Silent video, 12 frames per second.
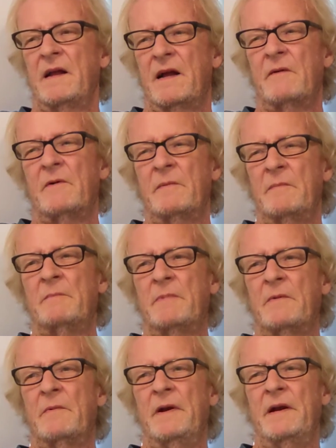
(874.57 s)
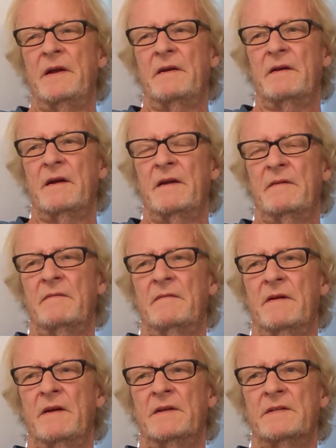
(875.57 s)
remember
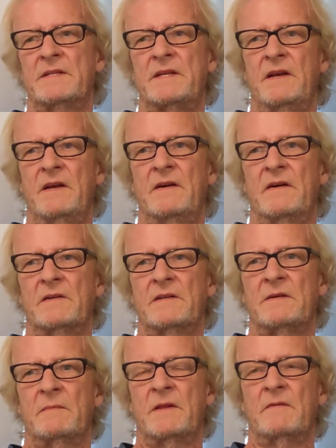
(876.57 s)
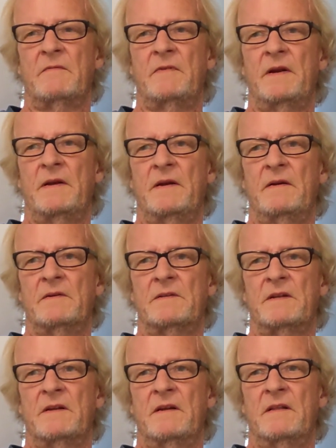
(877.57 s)
reading and seeing on some of the videos
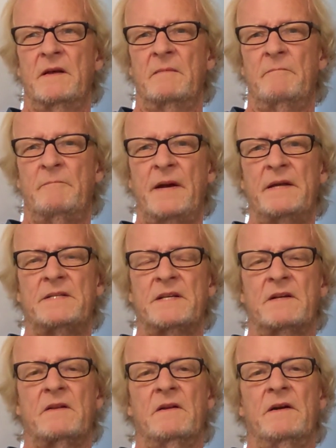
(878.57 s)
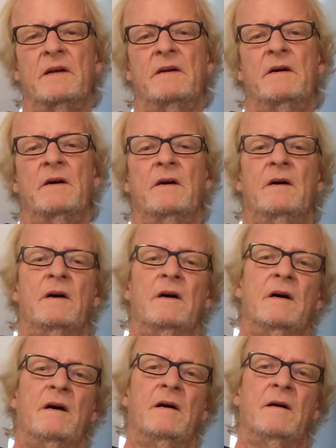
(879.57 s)
that basically
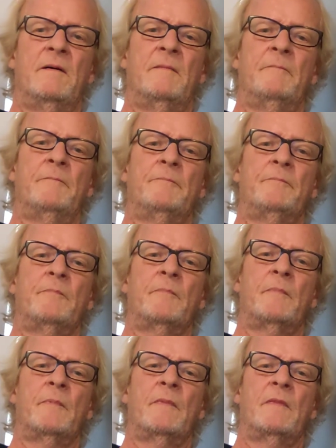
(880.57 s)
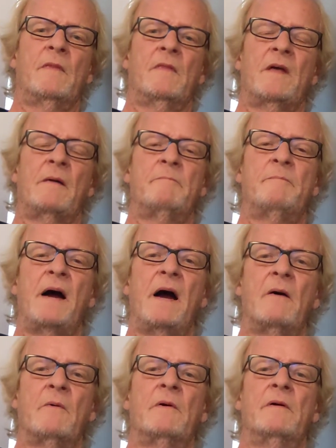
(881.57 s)
that
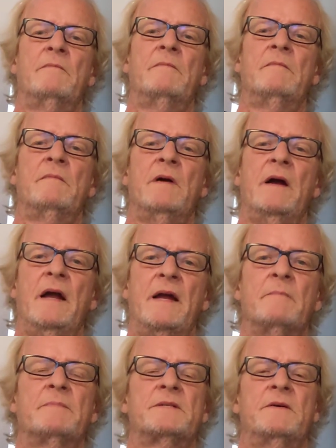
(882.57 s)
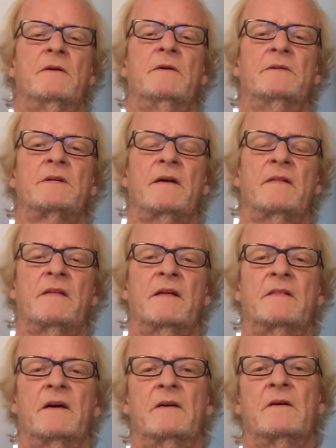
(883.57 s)
power amp surge, I
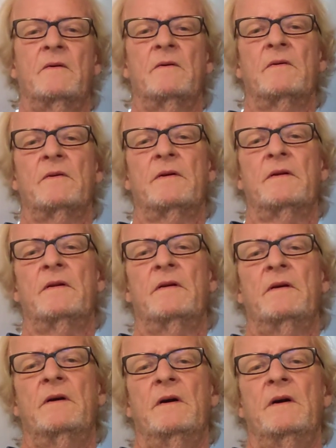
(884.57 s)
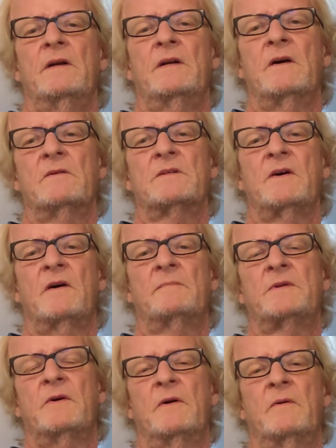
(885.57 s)
think they call it, goes
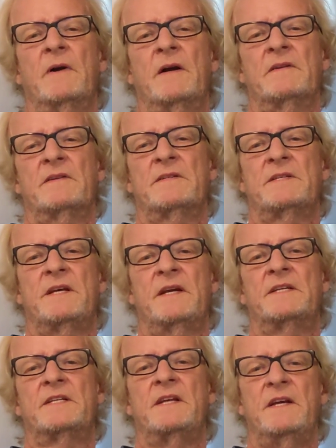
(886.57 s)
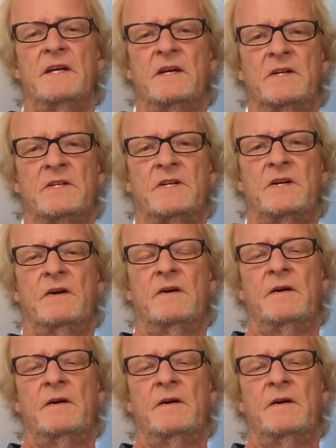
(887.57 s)
up to around 60-ish